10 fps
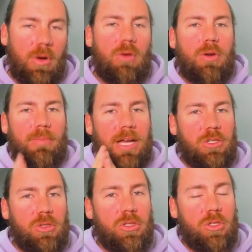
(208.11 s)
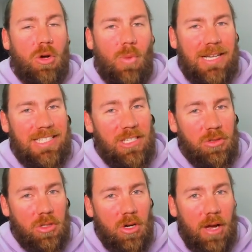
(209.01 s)
I want to make sure you're not wasting your
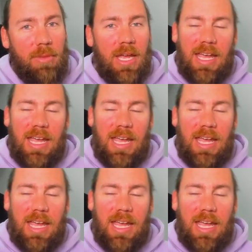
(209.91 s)
time